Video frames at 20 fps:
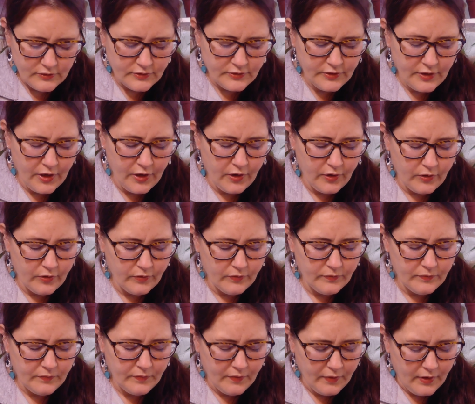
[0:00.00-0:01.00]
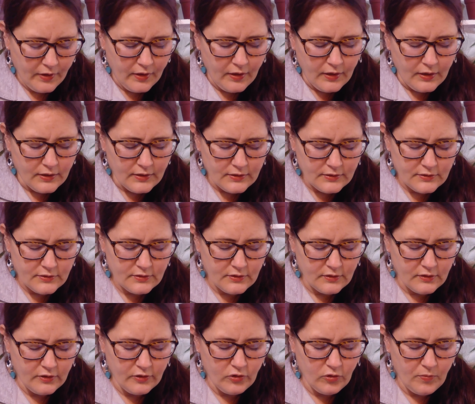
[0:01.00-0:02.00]
So it's a
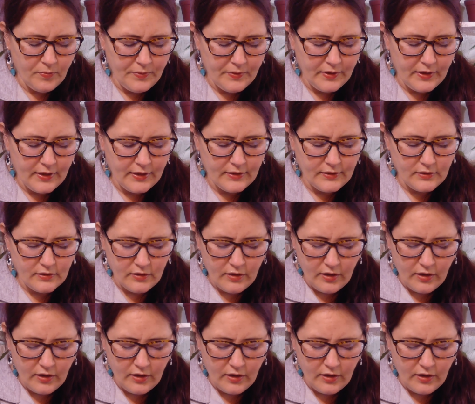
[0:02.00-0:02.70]
little bit,